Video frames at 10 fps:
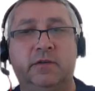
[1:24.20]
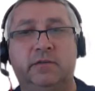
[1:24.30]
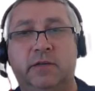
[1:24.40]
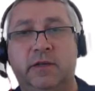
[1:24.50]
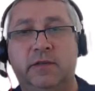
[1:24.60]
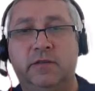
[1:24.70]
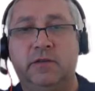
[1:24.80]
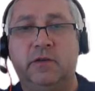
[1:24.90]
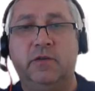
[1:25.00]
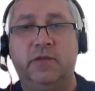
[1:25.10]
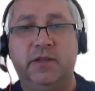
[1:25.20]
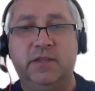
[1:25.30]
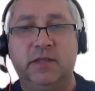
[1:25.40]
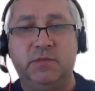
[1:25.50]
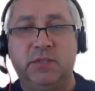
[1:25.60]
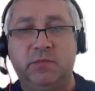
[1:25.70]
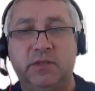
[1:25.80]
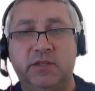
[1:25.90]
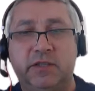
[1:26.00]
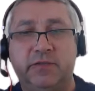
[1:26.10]
Right? So this MCP
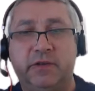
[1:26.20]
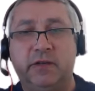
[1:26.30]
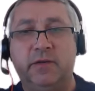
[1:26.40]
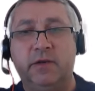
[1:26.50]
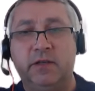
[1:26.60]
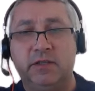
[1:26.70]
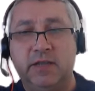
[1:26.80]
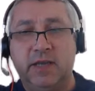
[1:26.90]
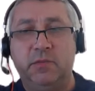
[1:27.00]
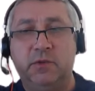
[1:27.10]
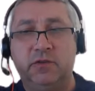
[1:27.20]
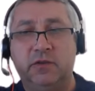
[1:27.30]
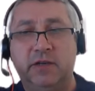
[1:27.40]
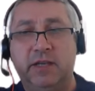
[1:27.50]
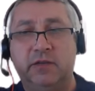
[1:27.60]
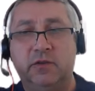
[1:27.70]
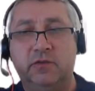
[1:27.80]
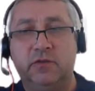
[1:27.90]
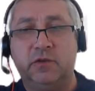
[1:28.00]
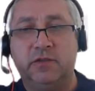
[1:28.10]
server is able to connect
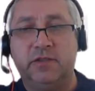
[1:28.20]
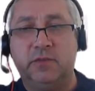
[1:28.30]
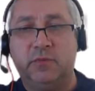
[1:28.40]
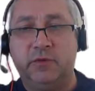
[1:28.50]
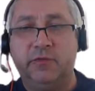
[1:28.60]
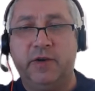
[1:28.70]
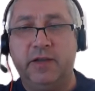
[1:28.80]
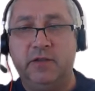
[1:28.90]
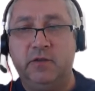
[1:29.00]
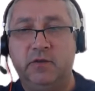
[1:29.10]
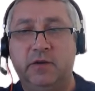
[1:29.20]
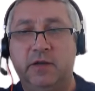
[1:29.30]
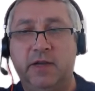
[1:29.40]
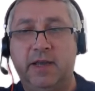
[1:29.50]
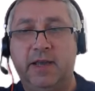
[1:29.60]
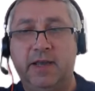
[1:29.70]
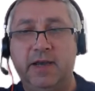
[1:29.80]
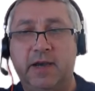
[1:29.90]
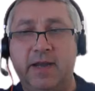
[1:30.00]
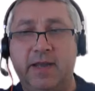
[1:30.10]
those dots and provide your
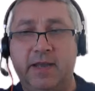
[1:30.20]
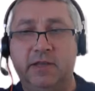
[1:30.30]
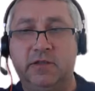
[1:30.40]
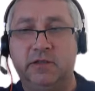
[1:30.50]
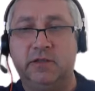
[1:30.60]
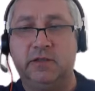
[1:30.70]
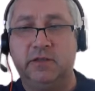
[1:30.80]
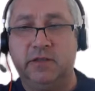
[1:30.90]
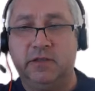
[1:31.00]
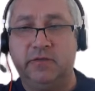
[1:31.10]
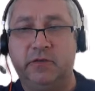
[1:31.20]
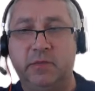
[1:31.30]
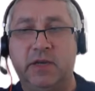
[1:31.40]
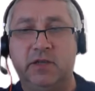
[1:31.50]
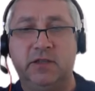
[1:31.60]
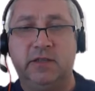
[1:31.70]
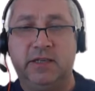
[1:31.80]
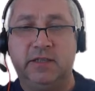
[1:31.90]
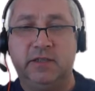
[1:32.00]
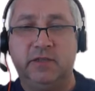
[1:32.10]
AI agents the information
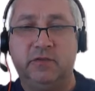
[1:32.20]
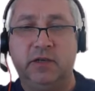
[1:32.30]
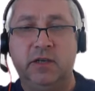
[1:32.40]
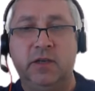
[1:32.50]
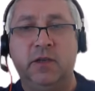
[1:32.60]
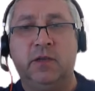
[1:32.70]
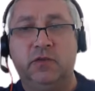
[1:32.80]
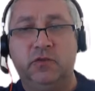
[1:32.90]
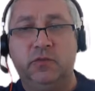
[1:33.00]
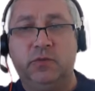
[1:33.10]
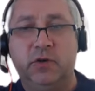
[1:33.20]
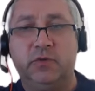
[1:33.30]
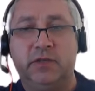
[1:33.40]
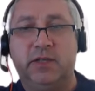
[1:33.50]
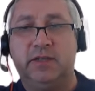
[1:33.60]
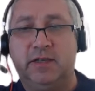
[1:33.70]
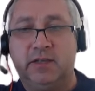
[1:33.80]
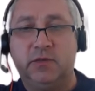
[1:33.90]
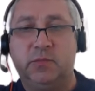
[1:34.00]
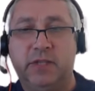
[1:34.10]
necessary to process and
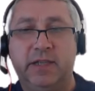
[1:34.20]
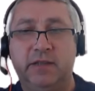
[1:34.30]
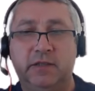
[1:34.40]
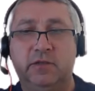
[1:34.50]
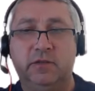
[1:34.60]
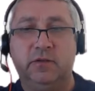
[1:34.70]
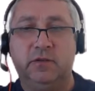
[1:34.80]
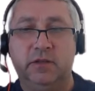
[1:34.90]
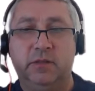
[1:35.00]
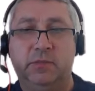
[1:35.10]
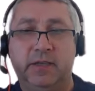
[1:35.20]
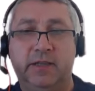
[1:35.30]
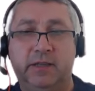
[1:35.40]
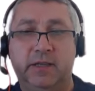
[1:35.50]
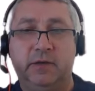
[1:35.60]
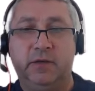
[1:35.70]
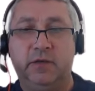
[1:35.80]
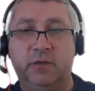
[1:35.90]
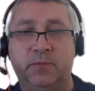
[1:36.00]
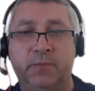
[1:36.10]
explain this to you in a plain language.